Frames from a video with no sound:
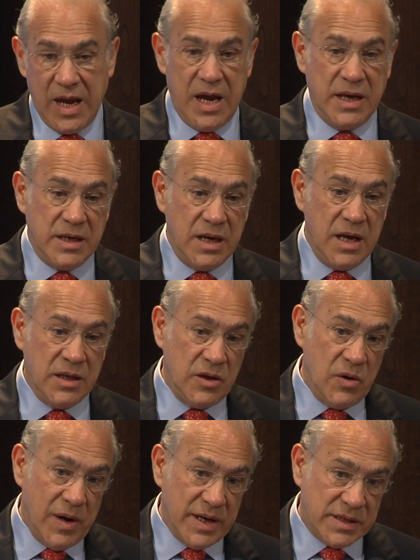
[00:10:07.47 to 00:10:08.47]
And in
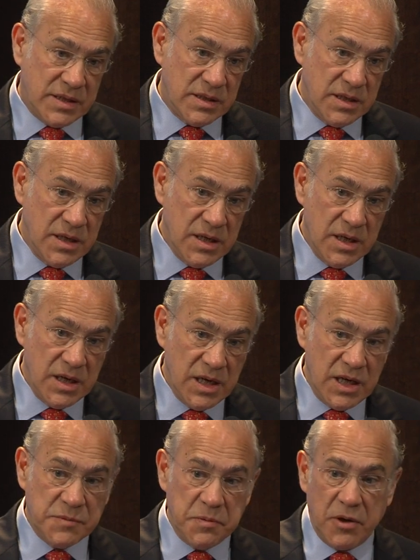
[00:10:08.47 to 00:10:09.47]
the U.S.,
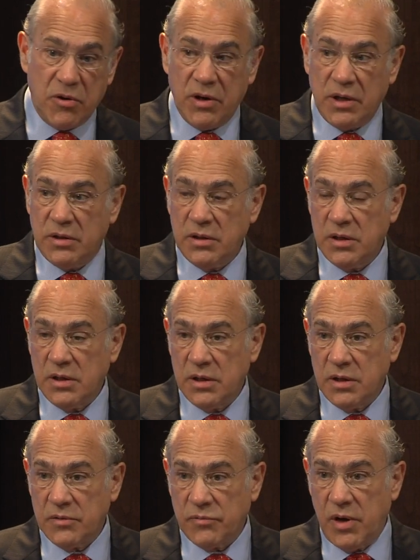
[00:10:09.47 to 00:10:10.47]
it's been going
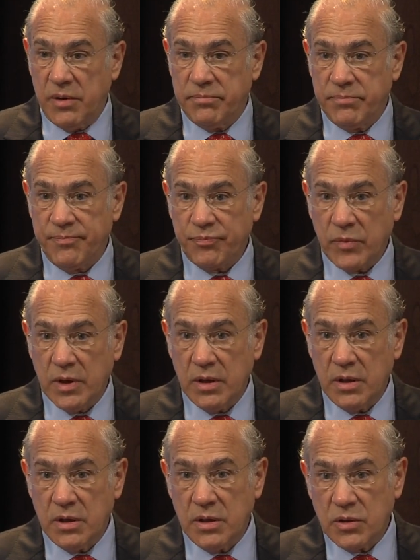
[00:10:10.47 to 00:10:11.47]
from
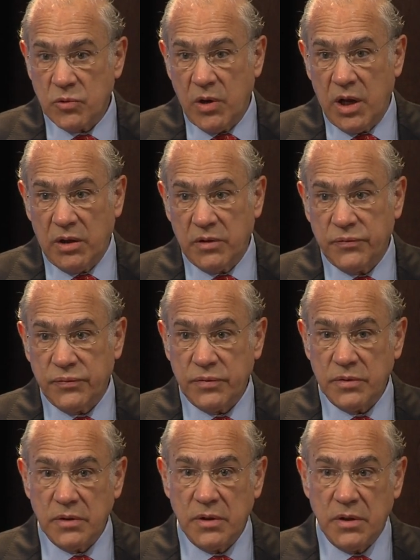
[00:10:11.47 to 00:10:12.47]

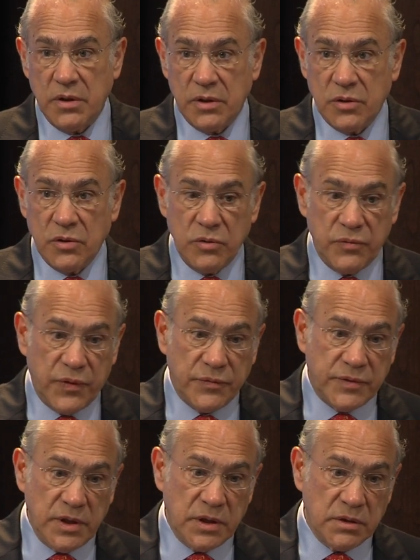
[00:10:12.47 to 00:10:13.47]
12 to
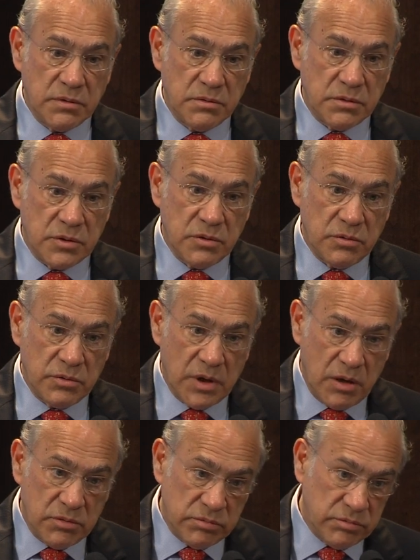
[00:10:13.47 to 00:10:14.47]
15 to
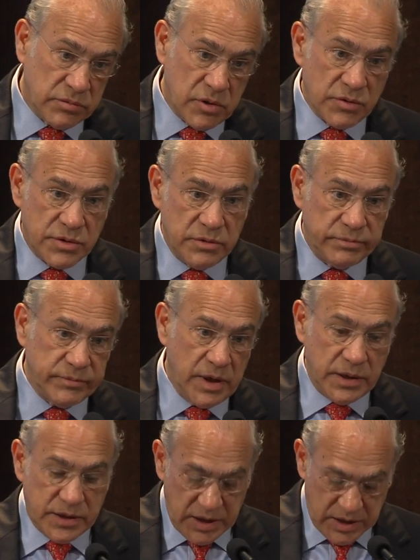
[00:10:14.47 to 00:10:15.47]
now close to
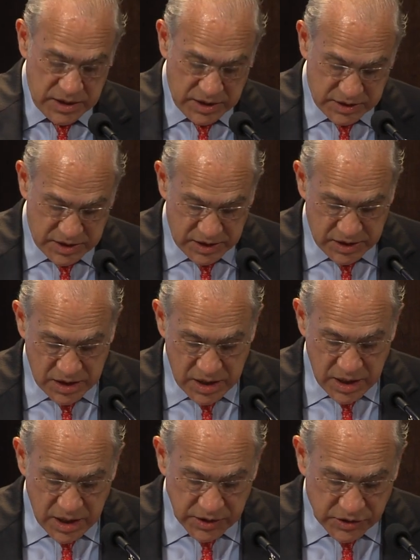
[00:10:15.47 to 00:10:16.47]
18, 19.
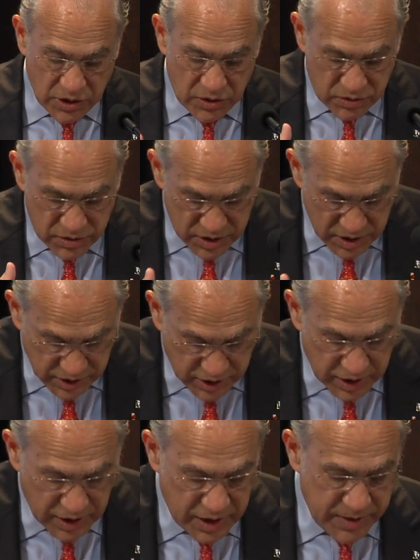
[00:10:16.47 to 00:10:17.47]
So
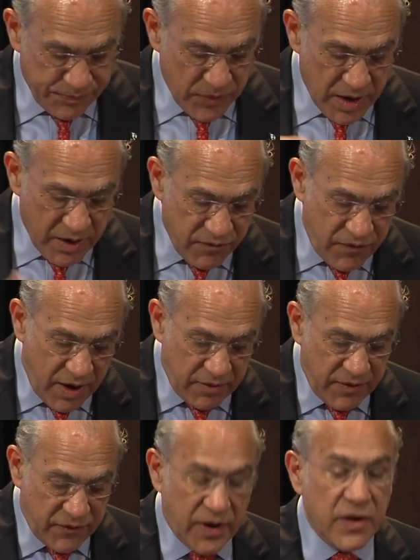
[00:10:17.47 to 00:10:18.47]
clearly
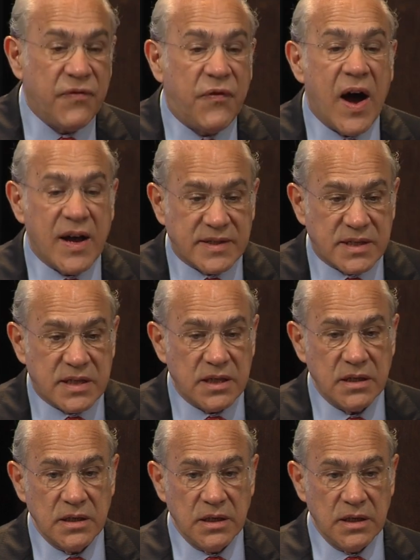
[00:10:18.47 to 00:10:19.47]
very, very fast
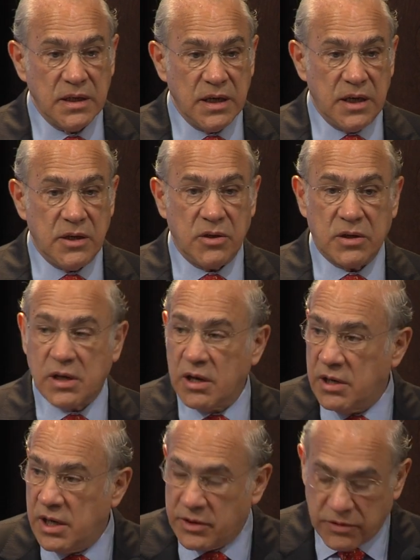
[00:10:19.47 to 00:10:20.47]
and
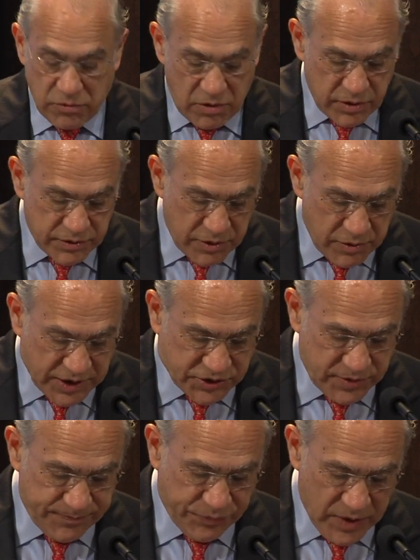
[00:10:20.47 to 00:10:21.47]
clearly in the wrong
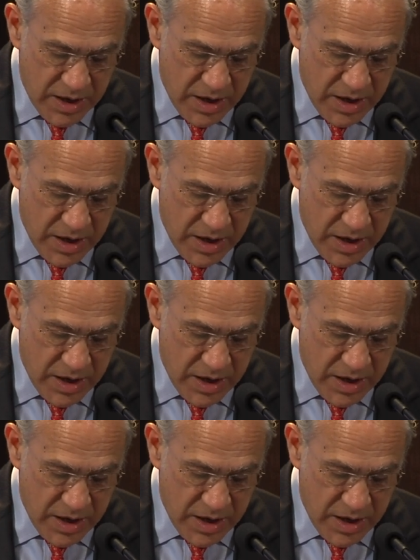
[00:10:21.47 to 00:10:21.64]
direction.